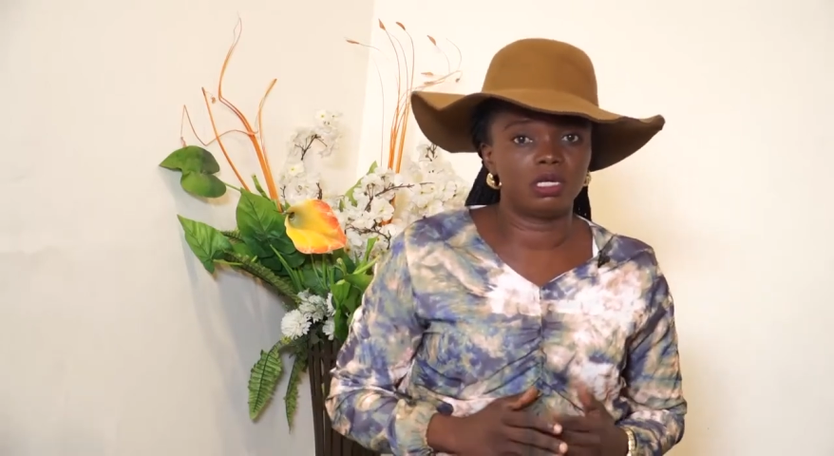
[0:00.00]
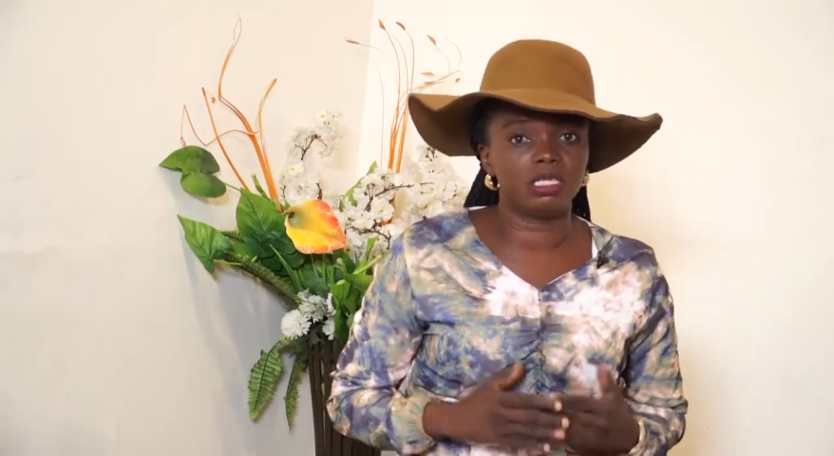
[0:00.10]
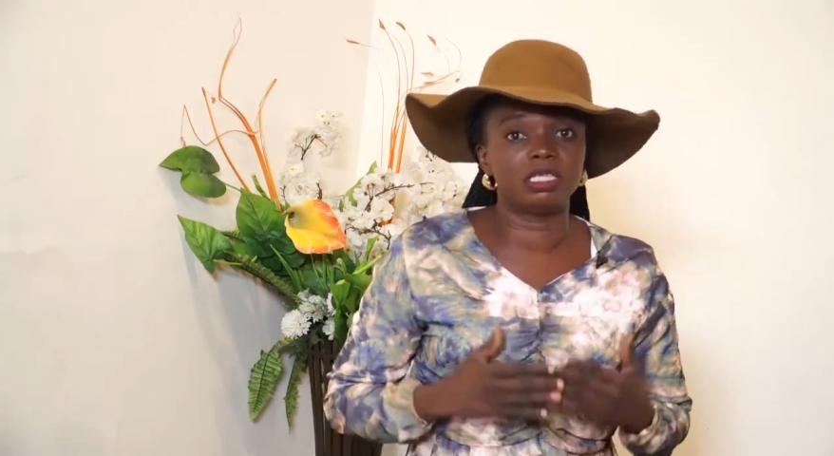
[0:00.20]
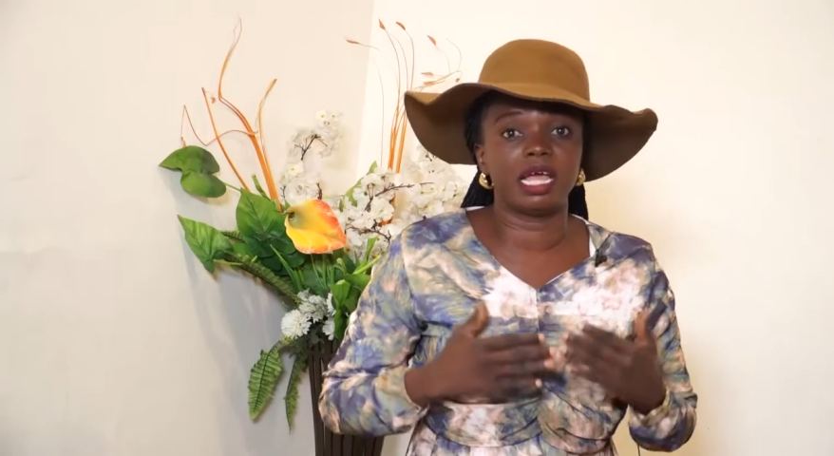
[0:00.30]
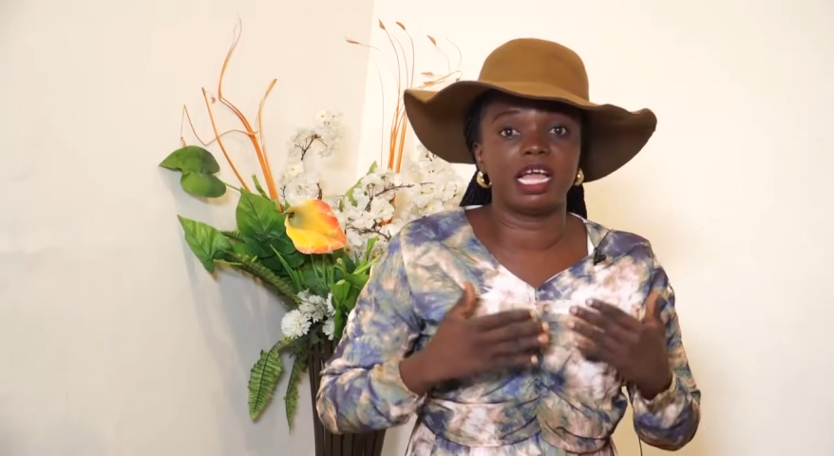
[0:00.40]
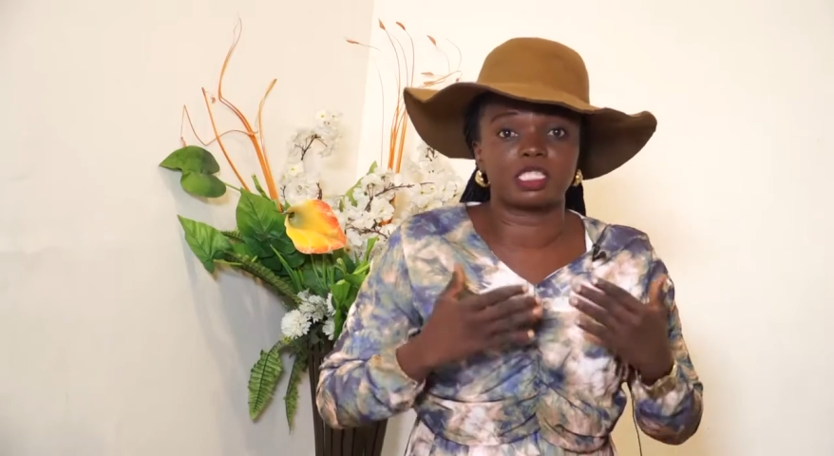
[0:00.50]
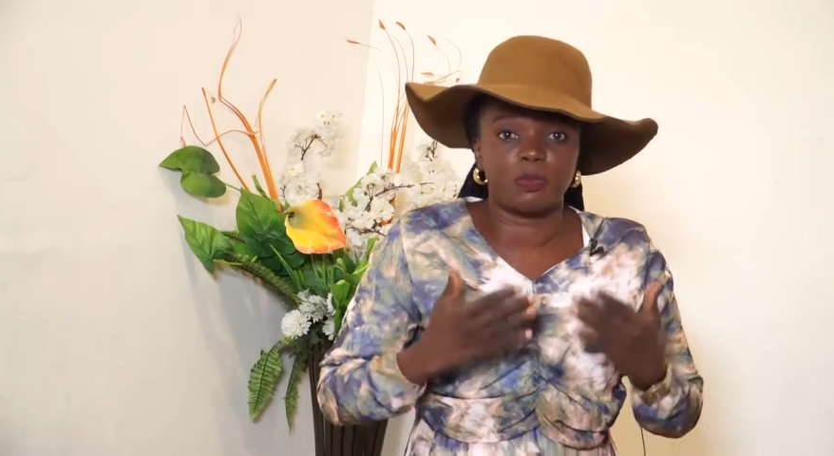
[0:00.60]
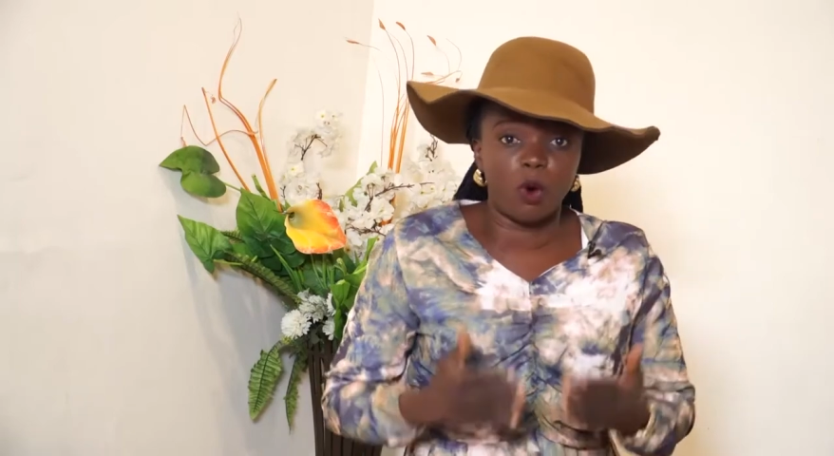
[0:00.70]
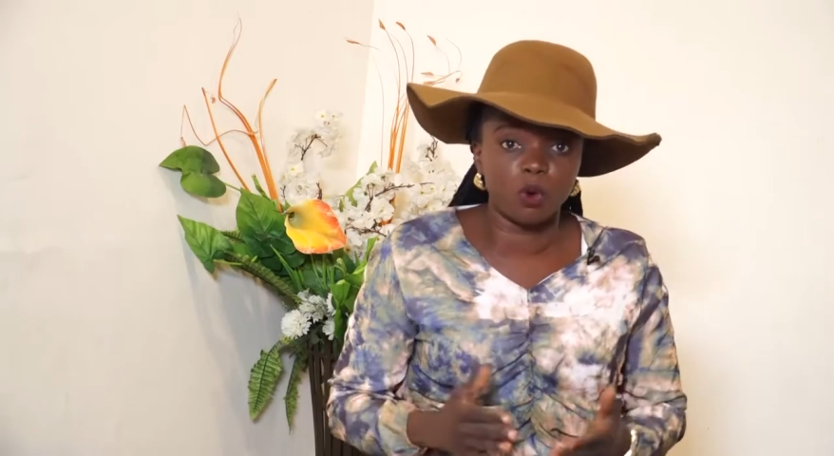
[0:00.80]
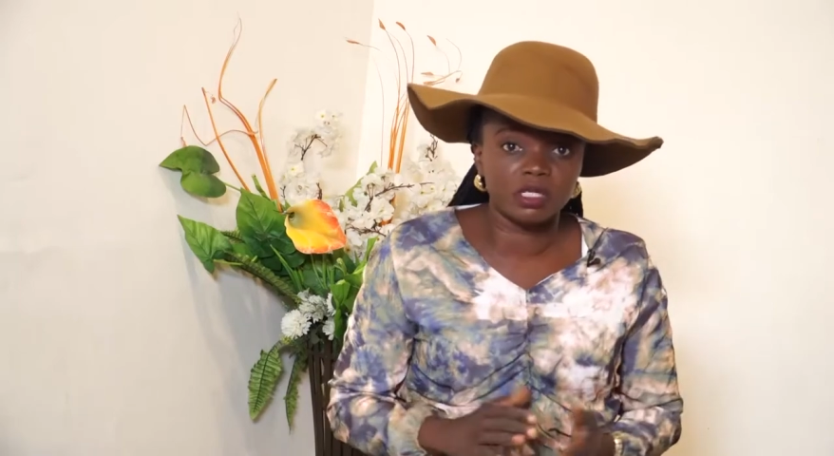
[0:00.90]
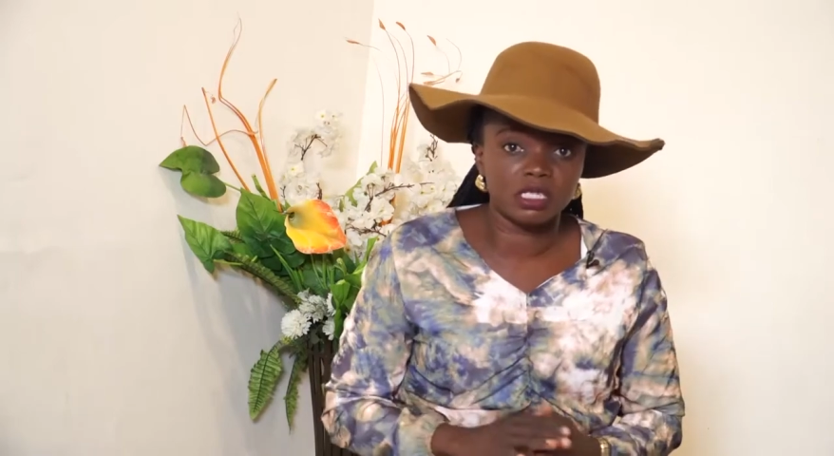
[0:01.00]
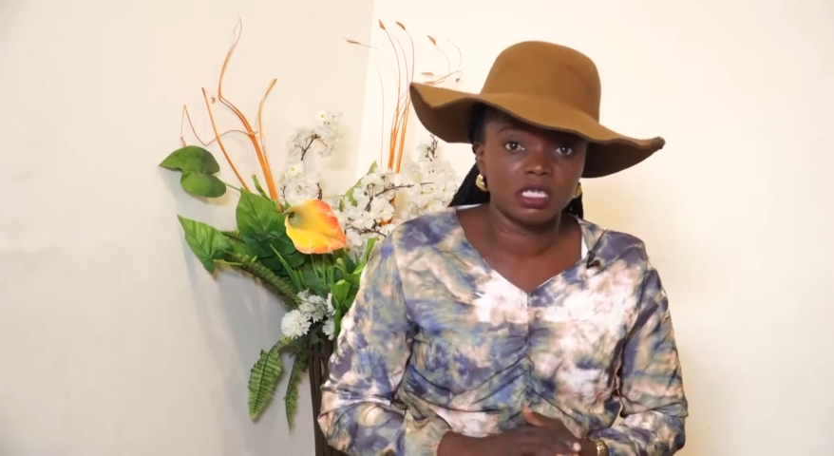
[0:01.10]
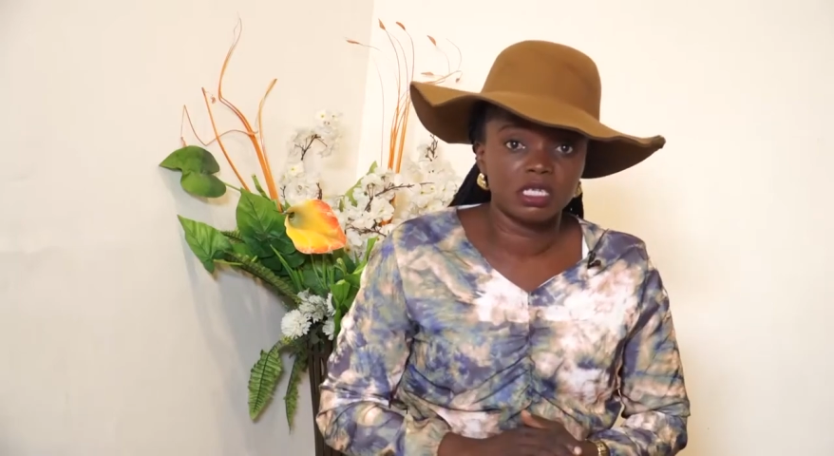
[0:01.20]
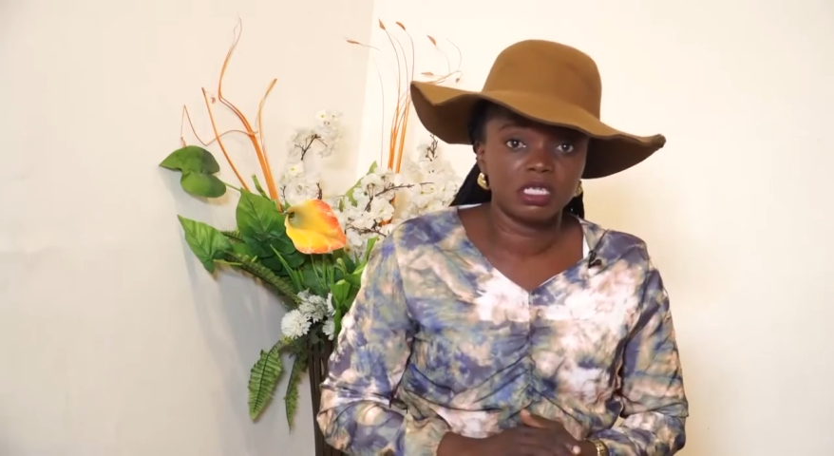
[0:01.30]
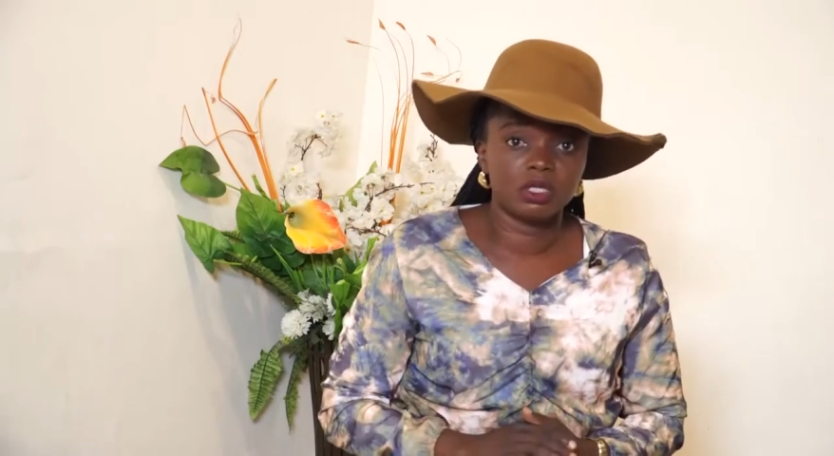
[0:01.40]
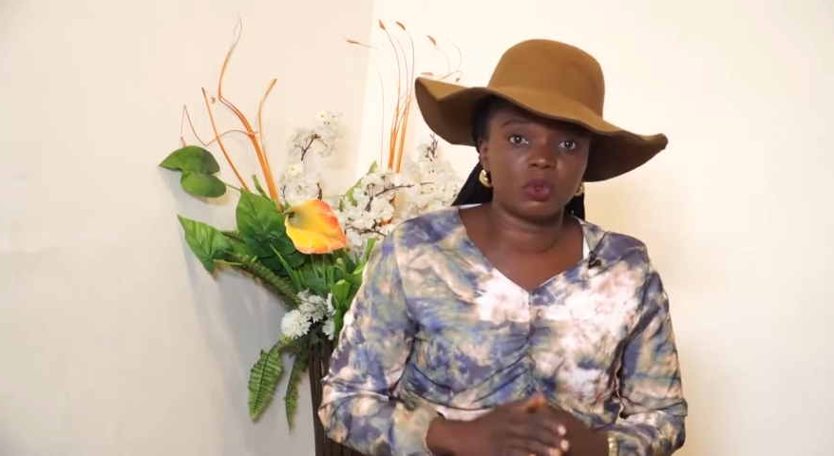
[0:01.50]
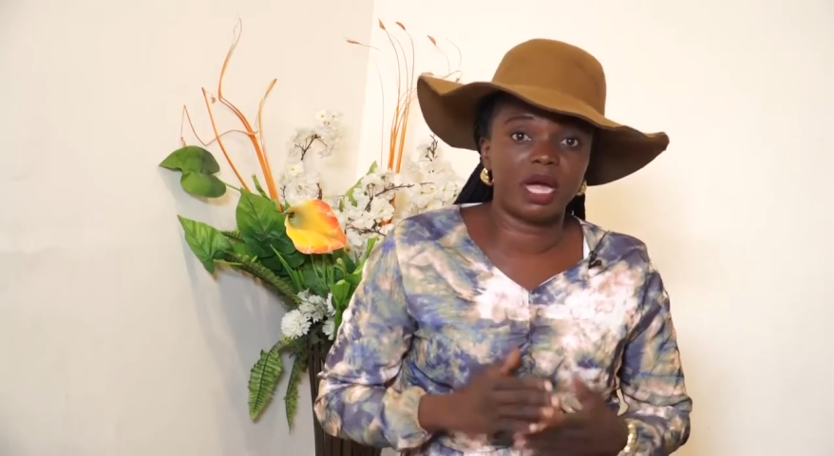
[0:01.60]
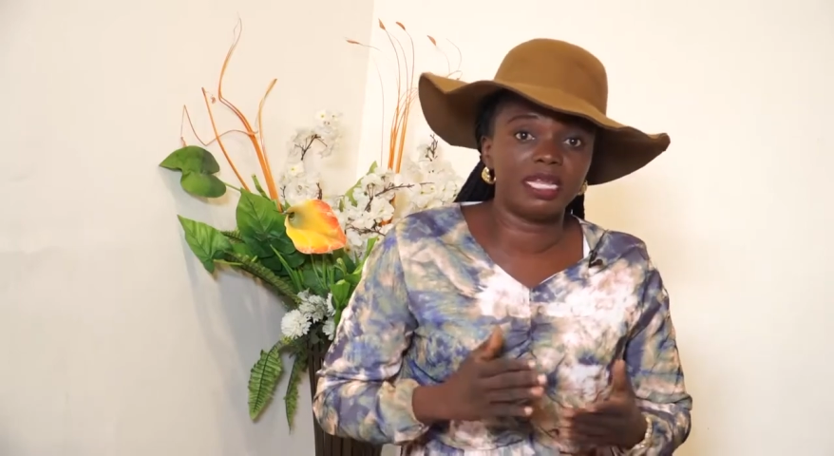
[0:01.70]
is exposed to